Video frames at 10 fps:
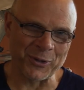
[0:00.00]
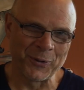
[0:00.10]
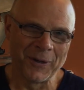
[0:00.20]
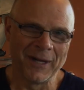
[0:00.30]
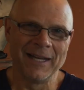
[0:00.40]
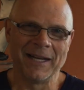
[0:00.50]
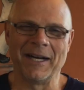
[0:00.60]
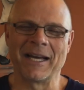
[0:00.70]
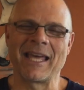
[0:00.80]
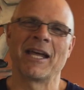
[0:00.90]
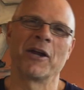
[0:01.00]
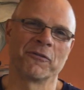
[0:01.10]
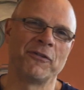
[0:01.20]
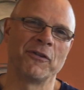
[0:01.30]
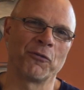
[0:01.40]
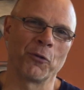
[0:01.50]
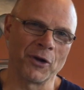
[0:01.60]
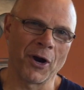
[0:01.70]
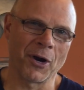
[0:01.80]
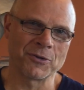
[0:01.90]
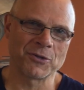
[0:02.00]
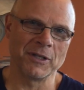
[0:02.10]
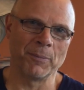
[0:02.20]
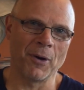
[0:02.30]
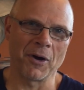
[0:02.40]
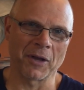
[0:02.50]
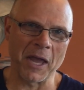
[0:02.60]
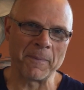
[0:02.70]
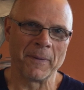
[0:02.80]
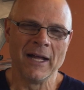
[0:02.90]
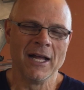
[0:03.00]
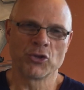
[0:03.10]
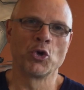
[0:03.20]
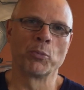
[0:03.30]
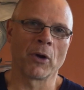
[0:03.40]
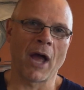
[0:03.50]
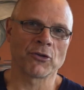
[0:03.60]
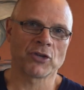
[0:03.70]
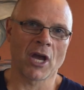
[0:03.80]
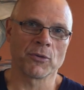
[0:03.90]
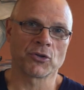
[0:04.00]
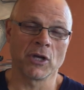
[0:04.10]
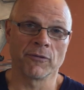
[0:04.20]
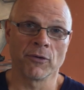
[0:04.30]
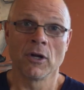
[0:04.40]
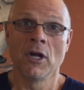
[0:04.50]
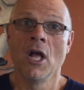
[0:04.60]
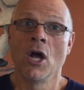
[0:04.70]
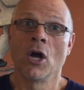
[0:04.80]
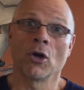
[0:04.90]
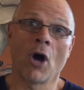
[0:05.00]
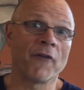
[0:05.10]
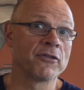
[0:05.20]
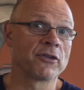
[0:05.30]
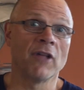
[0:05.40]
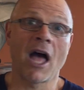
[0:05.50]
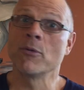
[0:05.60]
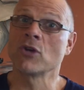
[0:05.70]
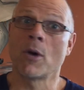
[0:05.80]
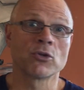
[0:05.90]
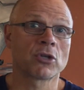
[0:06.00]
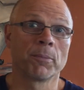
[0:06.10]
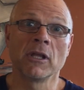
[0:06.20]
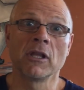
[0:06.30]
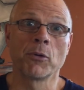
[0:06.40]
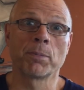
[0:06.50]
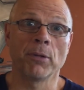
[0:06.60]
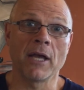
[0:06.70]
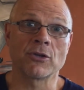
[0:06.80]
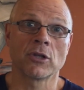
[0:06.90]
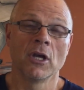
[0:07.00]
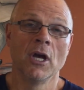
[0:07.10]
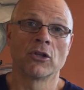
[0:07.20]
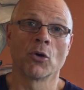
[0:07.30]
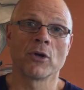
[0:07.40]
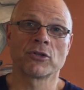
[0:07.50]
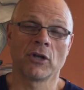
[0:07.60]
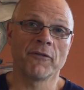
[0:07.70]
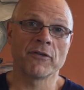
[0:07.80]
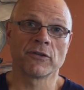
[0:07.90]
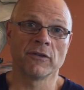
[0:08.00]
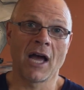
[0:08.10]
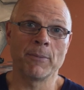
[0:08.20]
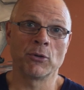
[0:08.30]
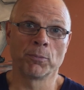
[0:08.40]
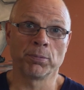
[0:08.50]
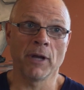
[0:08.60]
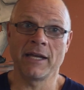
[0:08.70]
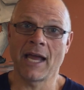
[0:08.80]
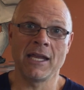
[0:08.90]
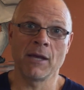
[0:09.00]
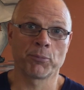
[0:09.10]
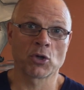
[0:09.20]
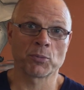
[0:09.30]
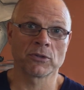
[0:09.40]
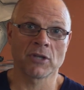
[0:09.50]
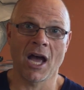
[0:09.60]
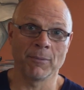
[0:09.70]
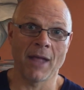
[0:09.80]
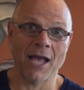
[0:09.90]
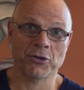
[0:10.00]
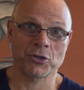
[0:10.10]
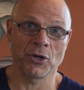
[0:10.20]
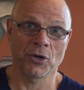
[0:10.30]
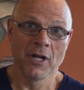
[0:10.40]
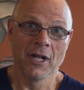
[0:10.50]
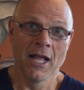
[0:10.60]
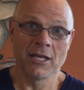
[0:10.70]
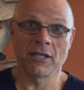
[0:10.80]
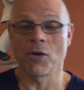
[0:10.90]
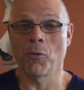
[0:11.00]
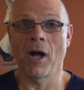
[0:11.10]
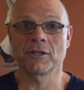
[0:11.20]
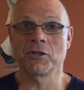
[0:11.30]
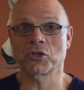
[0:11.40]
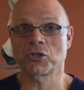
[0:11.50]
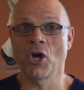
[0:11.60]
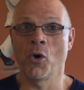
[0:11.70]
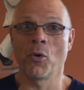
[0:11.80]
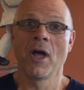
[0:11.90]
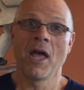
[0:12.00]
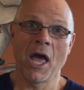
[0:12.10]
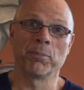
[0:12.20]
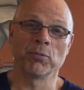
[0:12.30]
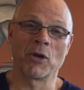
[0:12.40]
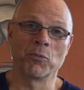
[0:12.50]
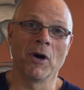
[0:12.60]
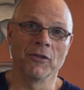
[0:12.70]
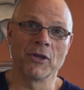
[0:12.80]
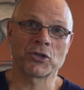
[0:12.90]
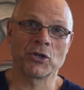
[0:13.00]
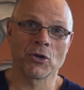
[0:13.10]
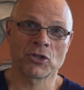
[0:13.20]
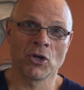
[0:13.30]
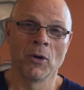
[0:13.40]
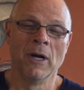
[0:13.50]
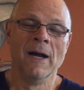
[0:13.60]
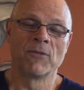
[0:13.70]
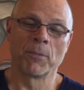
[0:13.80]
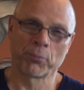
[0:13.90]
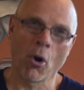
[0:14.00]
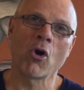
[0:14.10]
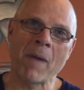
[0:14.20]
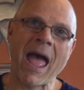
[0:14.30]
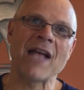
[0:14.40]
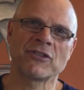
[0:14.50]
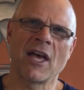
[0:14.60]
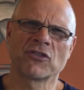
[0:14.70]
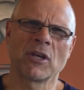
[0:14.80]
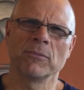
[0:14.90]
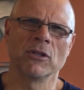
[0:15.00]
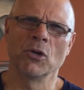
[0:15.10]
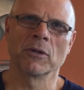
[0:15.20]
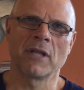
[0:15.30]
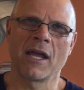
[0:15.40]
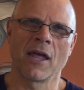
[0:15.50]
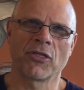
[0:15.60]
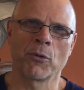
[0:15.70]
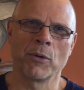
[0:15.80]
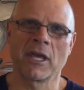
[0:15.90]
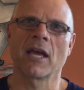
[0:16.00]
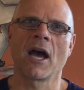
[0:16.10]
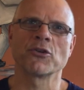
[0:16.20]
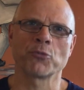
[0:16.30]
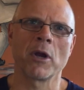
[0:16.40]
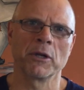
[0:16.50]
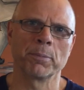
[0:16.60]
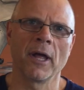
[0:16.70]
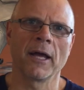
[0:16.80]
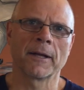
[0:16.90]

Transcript: He had 154 yards in the ball game. Super outside receiver. Offensive line was almost completely replaced. There wasn't an offensive lineman who played any appreciable time last year, yet they walked into snow and played well this year. So the program has to have something to do with that. I think we get guys ready to play.